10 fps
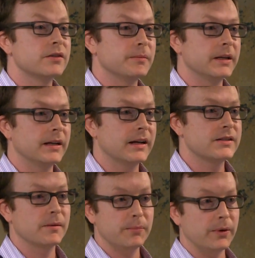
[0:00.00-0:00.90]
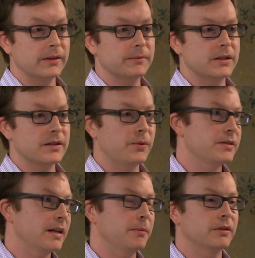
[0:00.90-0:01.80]
to me at some point because I
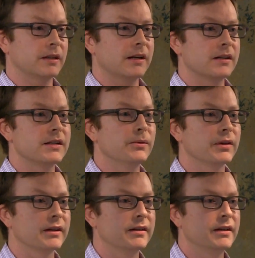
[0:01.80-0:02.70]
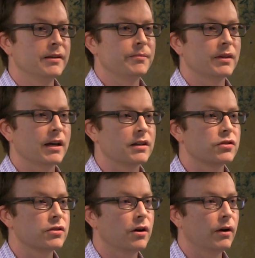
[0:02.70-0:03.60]
wasn't able to kind of deal with it. And
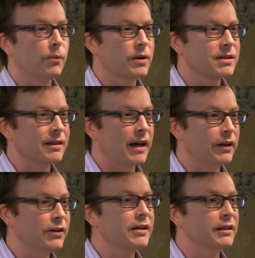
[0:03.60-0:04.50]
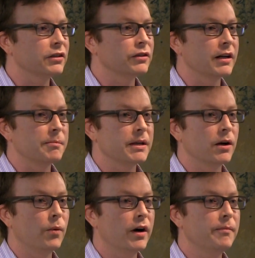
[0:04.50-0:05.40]
so I wasn't that good at just kind of
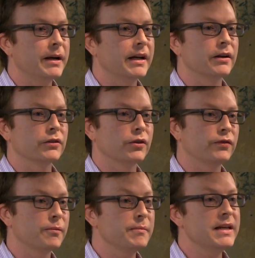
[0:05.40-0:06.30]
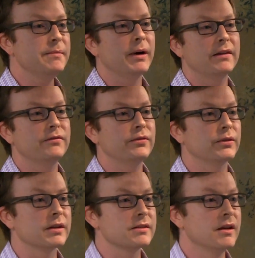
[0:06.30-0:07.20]
being aware of my anger. So for me,
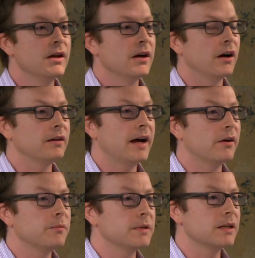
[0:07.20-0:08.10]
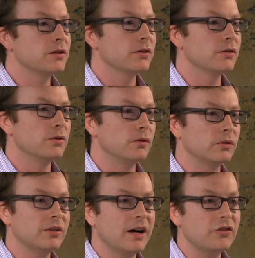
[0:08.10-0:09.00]
mindfulness allowed me to
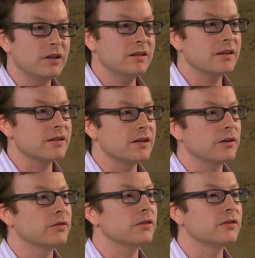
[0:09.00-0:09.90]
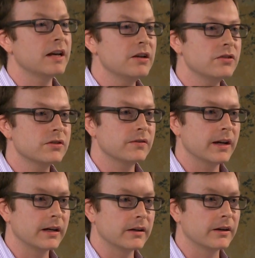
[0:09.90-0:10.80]
touch into the subtle sensations of
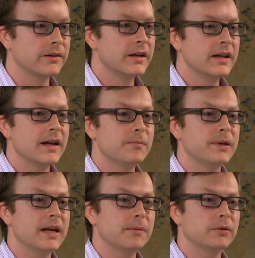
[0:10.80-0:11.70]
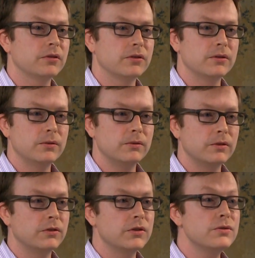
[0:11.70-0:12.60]
anger and be able to
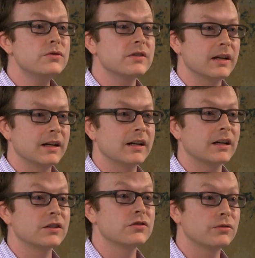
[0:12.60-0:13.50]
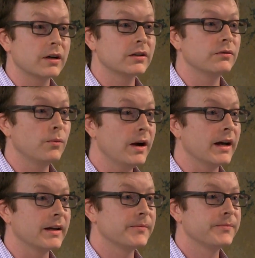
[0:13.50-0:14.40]
use it in a constructive way,